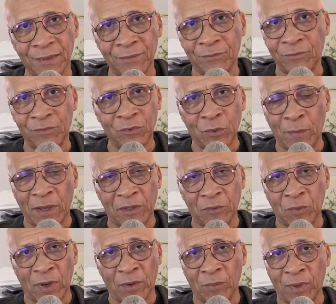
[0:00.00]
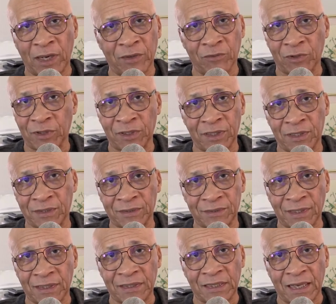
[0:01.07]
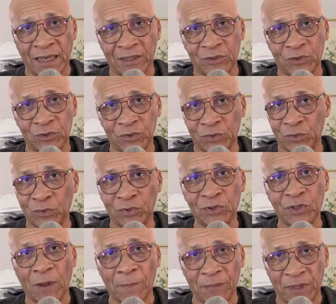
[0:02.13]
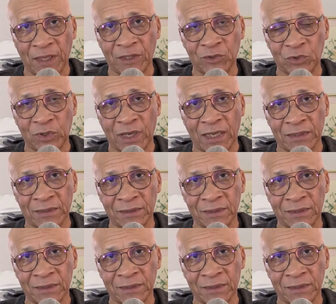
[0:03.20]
no matter whatever it is that he has, do something so that